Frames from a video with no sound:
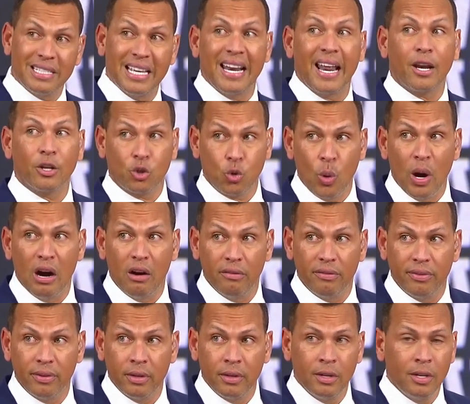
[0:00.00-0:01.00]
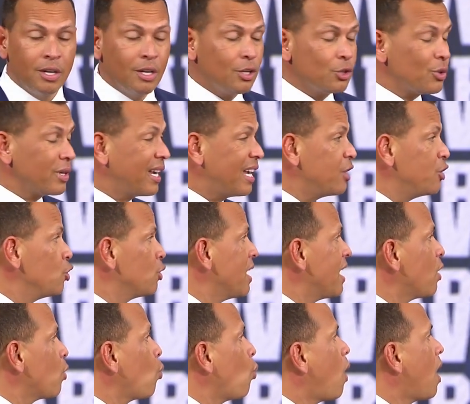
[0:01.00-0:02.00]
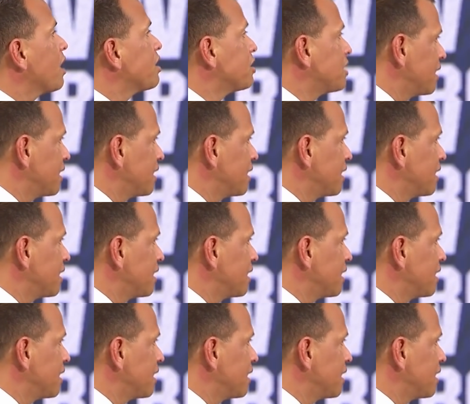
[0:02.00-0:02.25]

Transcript: ten out of twelve. So, again, you got to watch